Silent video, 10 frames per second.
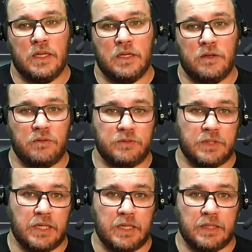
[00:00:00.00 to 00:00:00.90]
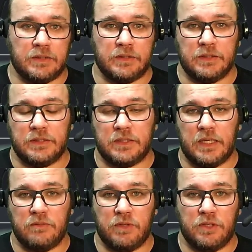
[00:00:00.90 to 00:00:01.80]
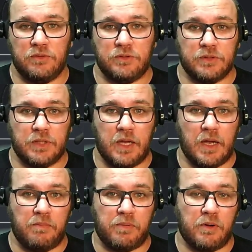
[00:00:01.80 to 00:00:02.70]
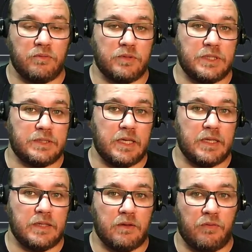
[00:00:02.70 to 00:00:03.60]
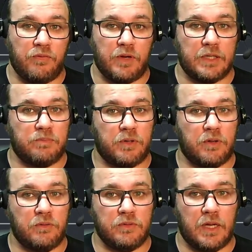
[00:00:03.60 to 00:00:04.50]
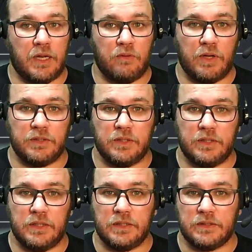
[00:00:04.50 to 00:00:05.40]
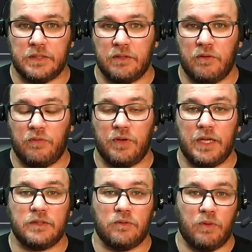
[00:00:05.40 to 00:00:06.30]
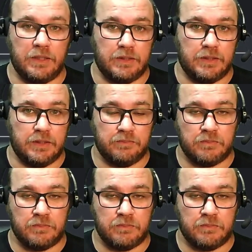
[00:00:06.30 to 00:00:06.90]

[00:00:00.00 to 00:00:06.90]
Note that in this case we use the product instead of getProduct and quantity instead of getQuantity,